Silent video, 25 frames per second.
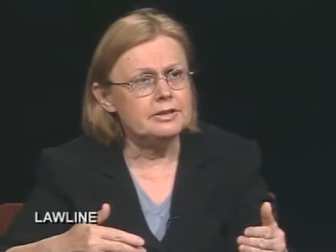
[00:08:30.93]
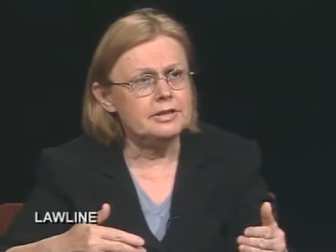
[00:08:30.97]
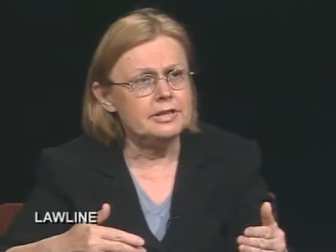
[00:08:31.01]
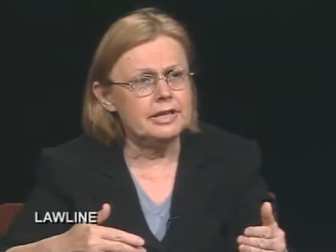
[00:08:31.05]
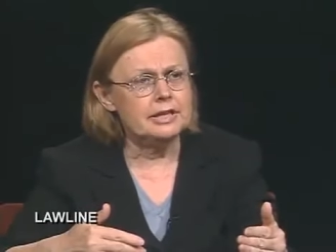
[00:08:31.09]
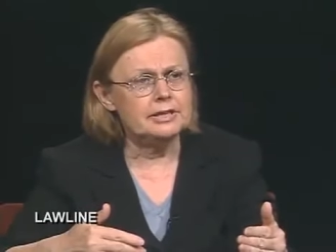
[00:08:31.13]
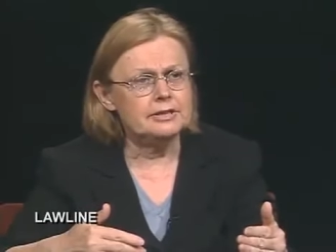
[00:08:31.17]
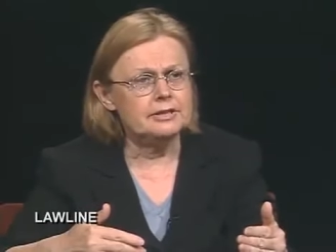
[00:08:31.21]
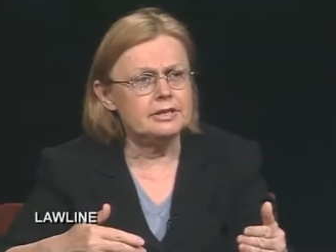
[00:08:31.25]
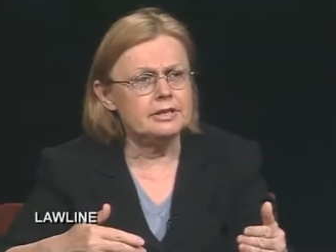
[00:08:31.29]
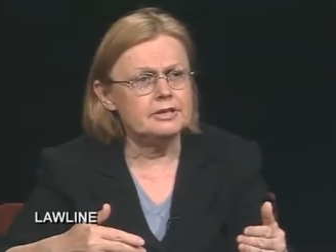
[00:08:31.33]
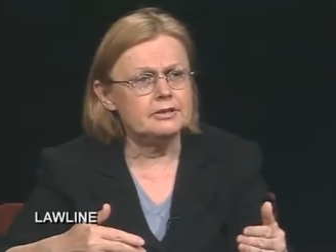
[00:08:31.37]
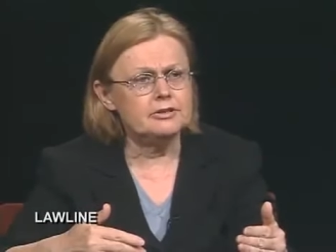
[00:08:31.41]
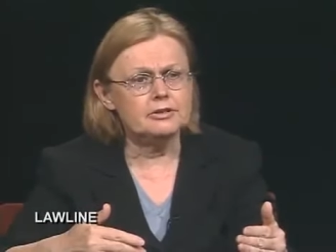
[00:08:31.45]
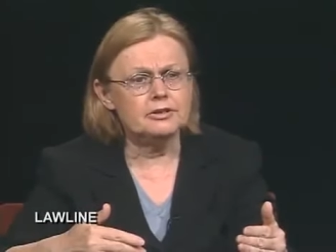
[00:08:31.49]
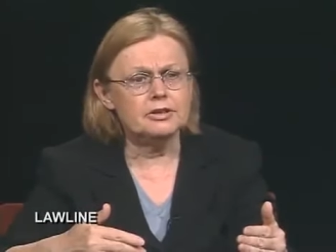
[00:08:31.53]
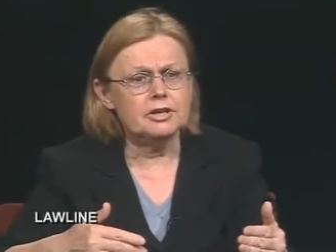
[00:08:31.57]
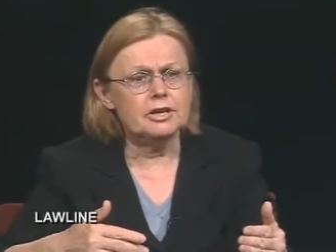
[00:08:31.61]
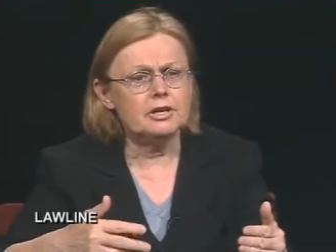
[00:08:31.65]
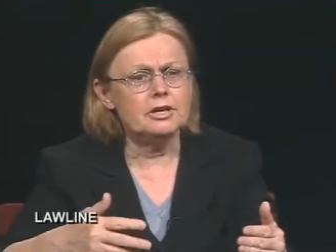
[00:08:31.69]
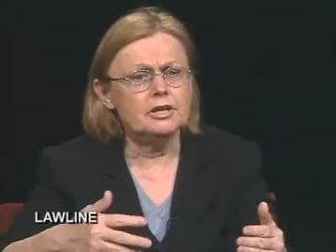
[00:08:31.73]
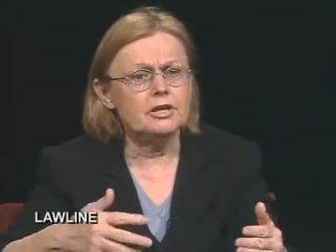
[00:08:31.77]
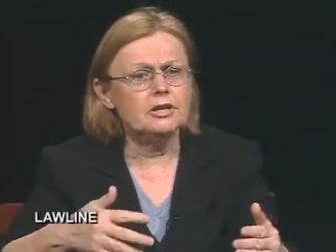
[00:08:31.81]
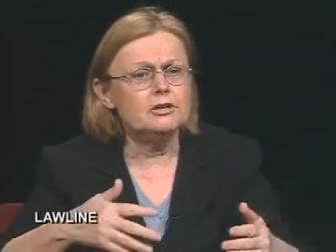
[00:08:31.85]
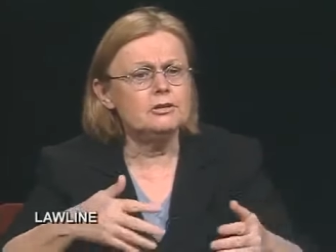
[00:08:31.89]
that there's
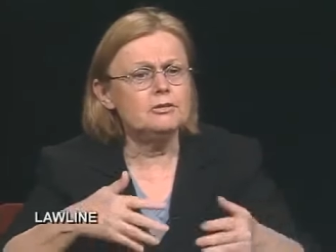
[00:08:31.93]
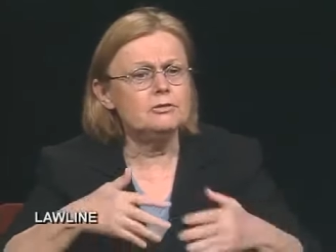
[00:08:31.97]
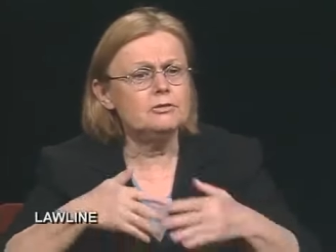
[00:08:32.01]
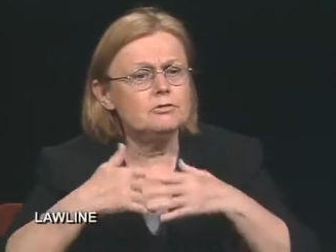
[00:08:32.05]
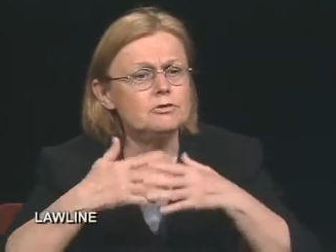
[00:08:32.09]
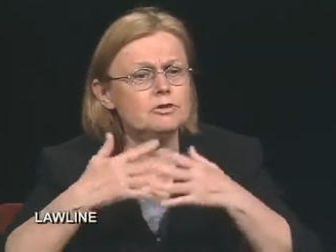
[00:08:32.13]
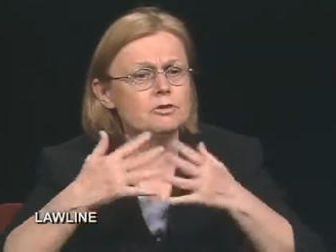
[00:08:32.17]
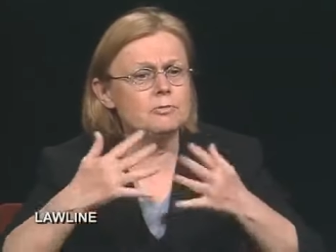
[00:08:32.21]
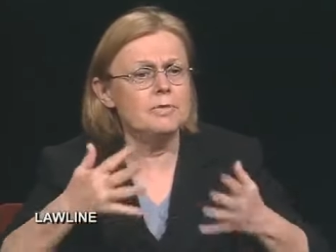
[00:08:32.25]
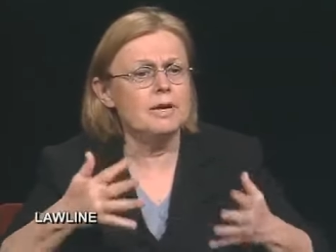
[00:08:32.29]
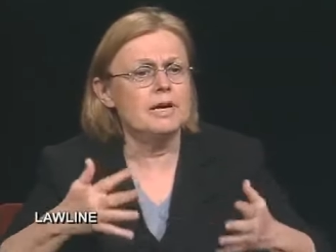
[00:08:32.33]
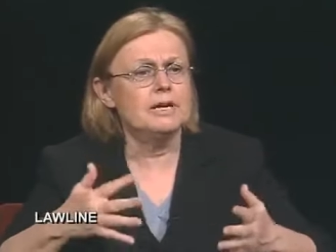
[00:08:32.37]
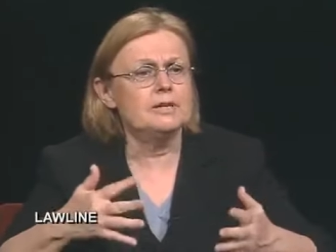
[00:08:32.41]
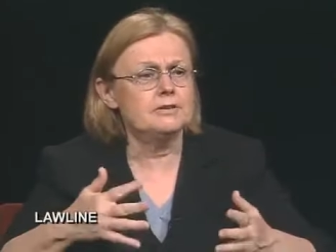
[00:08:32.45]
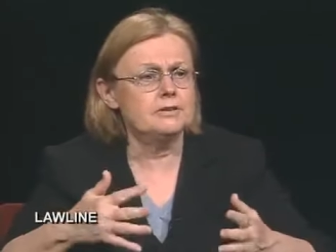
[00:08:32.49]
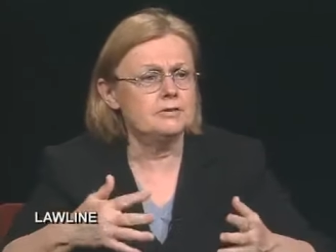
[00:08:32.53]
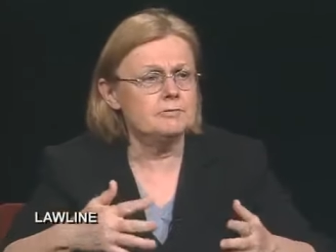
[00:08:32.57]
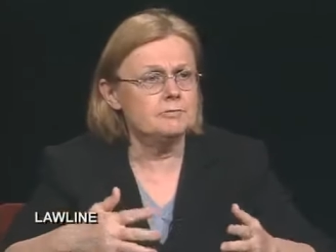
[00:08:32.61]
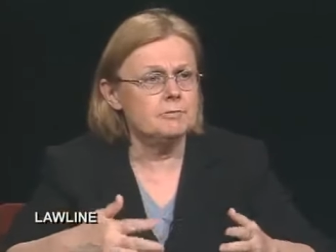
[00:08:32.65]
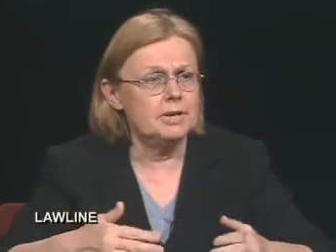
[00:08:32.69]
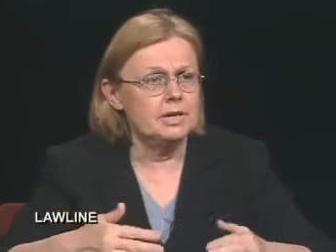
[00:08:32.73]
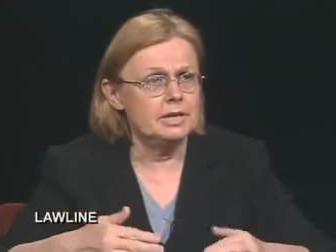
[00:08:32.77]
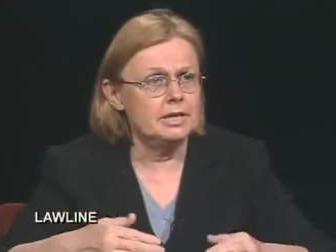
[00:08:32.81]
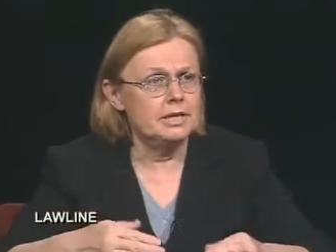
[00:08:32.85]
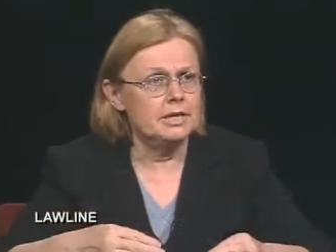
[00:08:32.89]
a huge amount
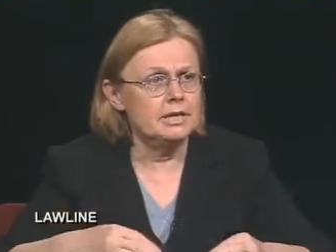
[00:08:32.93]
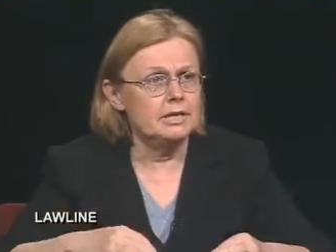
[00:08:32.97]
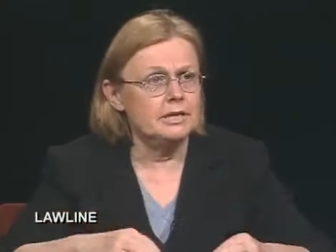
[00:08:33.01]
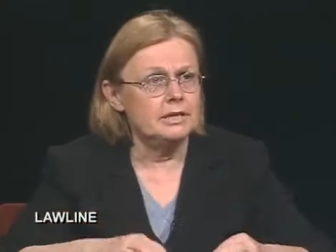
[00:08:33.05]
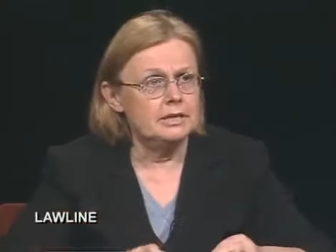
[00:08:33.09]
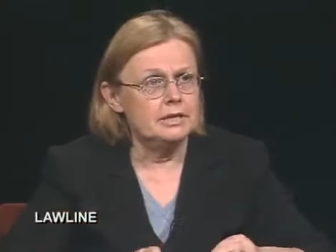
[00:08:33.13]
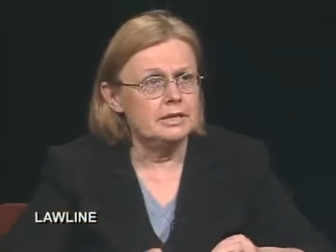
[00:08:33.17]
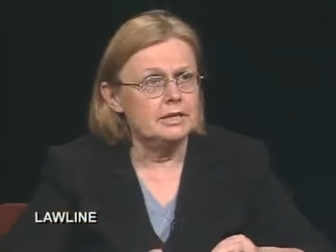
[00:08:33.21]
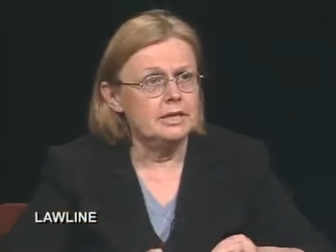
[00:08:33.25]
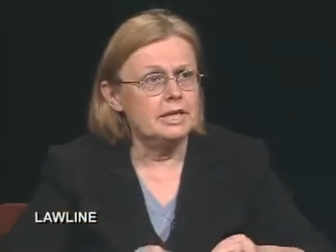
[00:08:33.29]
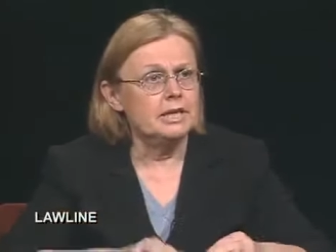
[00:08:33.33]
of money,